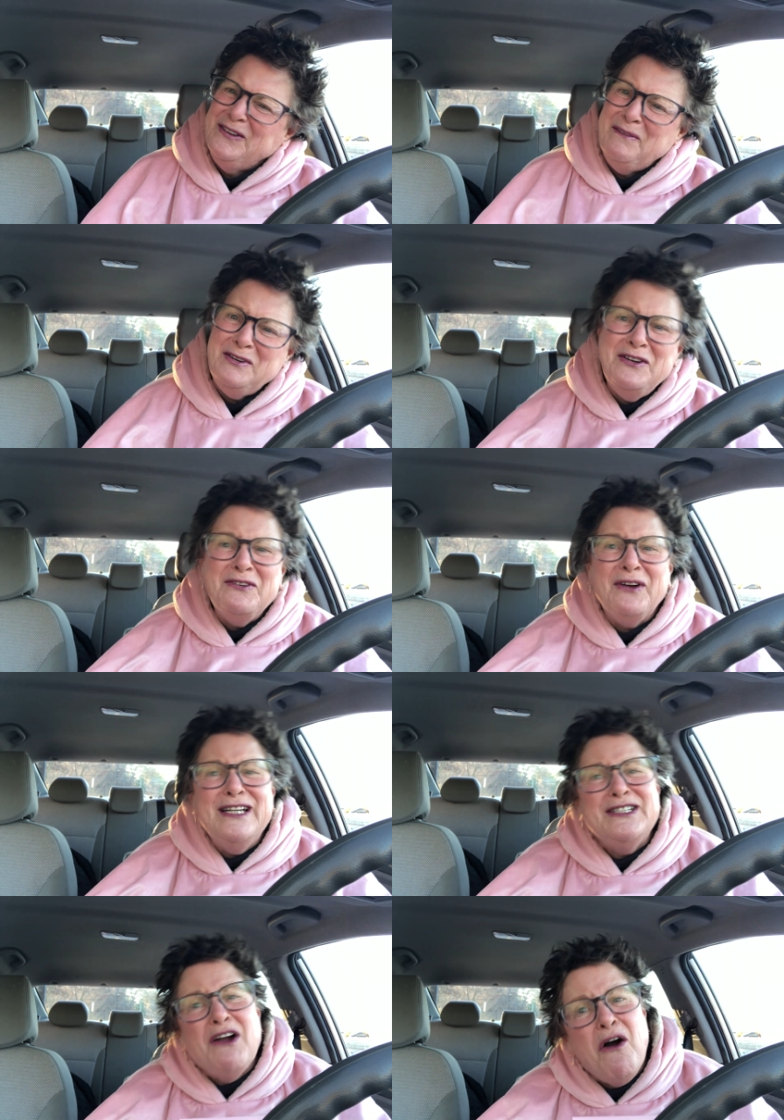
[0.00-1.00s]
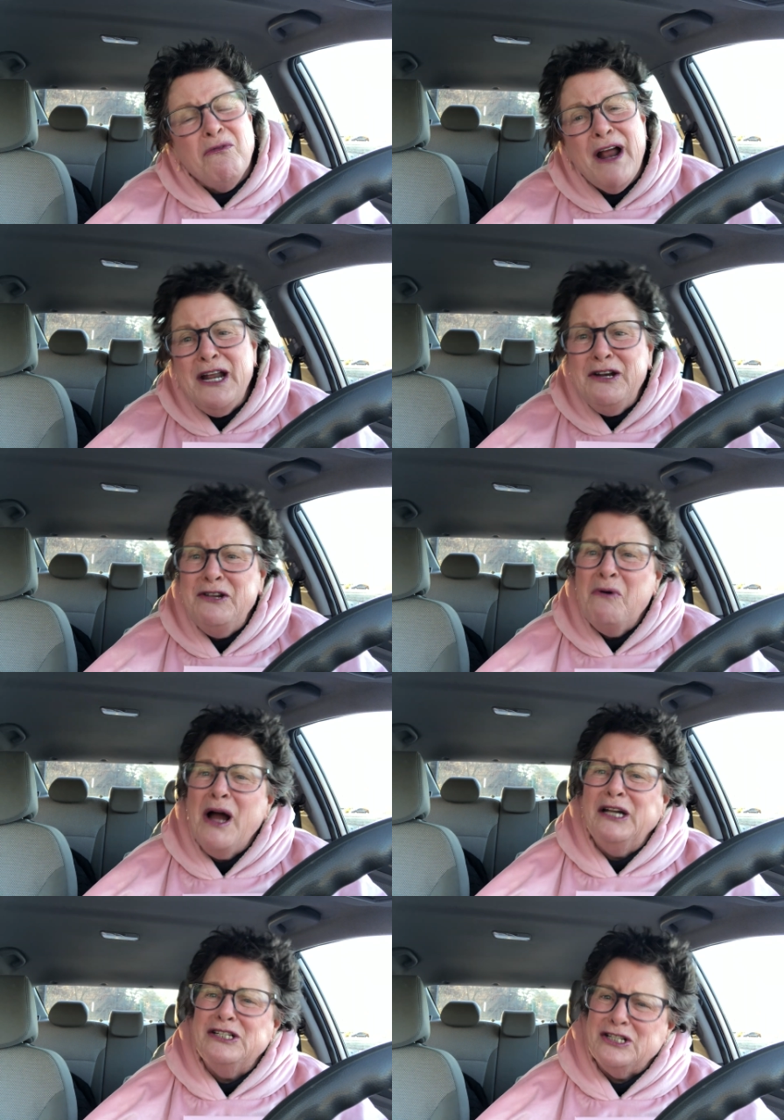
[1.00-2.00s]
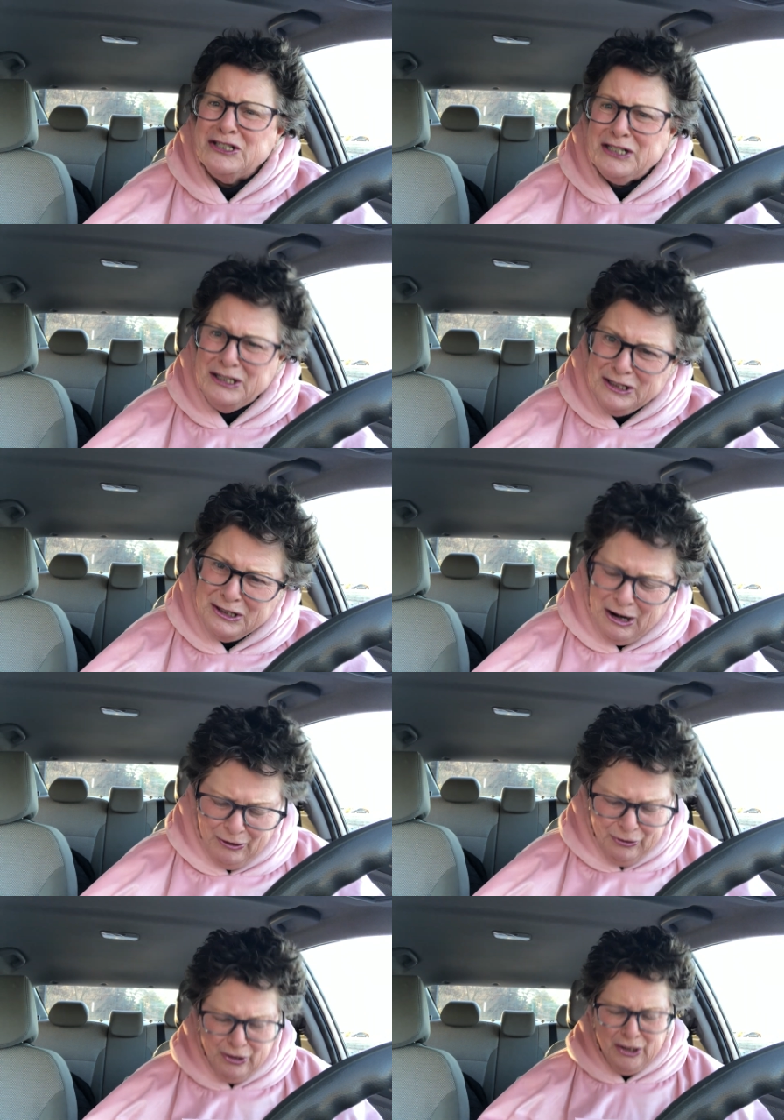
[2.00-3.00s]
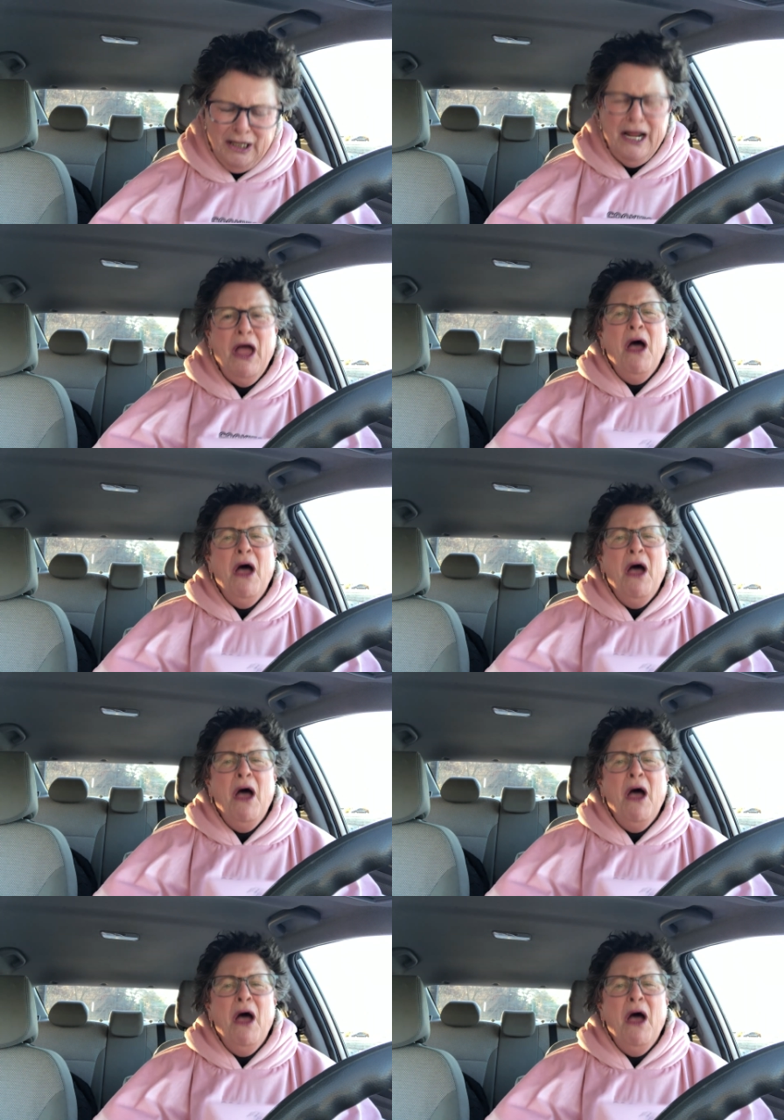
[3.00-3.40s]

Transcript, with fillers: driving you crazy already, and you want to just see the darn cookie.